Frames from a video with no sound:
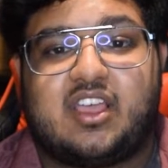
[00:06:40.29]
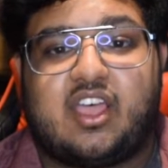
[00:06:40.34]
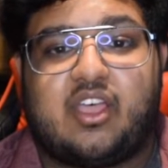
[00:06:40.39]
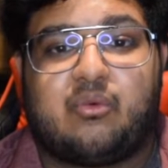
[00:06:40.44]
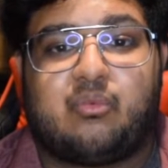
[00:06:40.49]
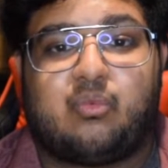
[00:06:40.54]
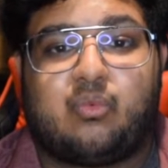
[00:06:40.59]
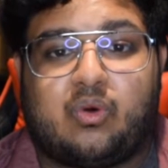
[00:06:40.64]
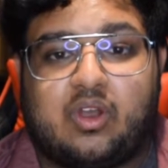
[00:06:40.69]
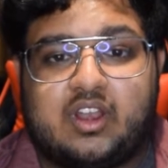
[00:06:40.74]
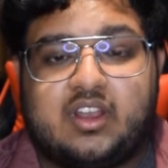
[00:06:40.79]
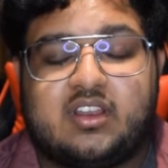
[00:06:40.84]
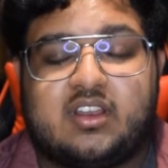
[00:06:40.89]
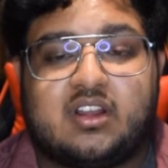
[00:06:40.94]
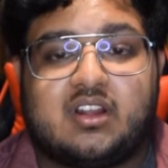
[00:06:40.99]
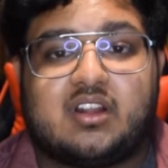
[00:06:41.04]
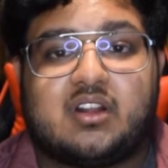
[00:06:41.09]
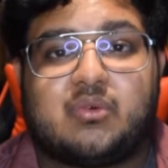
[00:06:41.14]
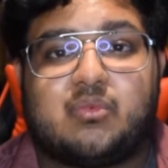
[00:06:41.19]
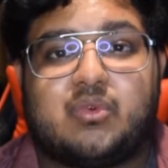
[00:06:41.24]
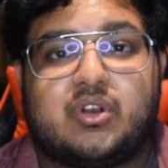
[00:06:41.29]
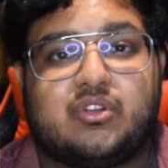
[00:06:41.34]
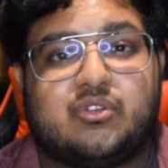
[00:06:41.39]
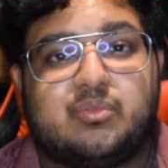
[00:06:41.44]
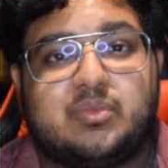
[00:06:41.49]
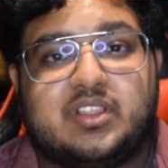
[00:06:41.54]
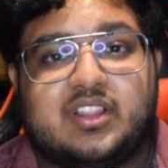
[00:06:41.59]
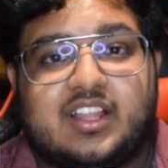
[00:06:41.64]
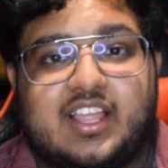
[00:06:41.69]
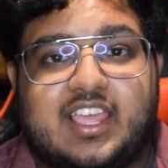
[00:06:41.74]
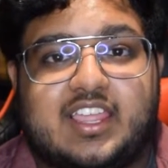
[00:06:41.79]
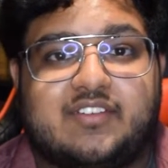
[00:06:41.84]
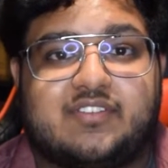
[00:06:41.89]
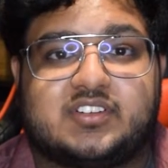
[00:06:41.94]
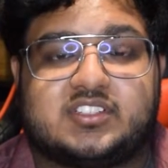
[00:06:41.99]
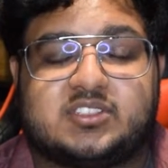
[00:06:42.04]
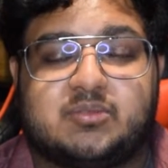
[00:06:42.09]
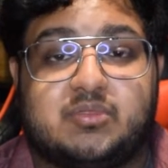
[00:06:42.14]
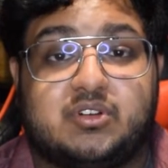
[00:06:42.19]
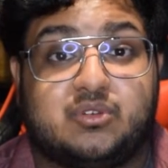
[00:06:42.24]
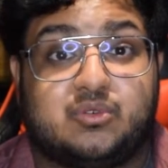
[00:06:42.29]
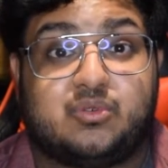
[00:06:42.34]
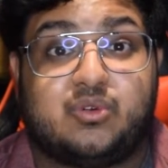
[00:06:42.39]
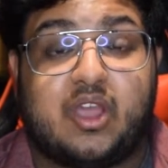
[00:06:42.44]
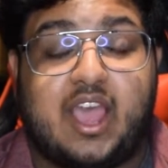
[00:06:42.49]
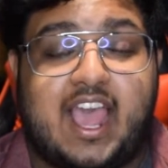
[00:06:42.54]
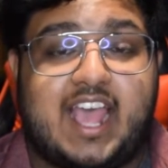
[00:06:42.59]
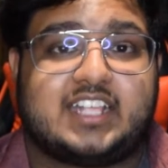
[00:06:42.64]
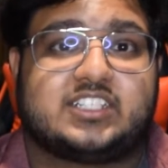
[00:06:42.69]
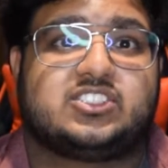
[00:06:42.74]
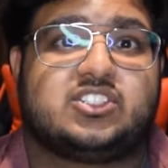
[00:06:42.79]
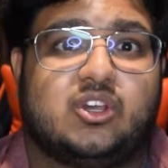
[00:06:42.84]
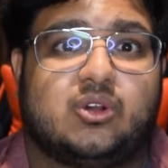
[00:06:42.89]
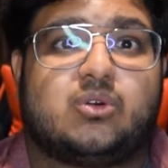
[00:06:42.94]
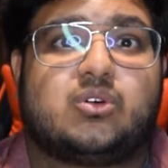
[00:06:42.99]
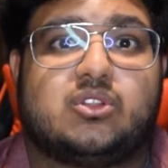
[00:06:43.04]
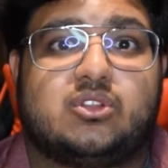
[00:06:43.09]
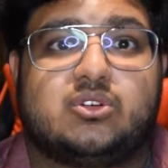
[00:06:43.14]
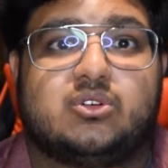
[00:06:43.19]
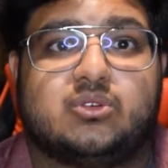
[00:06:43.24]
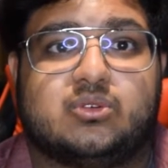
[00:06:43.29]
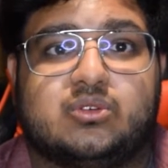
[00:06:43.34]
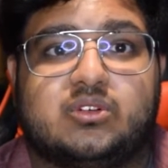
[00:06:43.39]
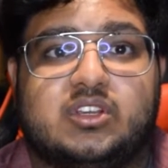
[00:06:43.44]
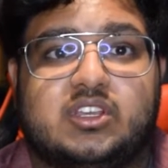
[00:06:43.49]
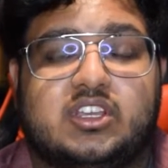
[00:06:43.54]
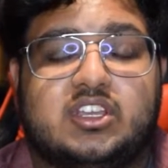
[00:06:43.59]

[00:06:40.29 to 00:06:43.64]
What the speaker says: I wonder what it would be like for someone who has no clue,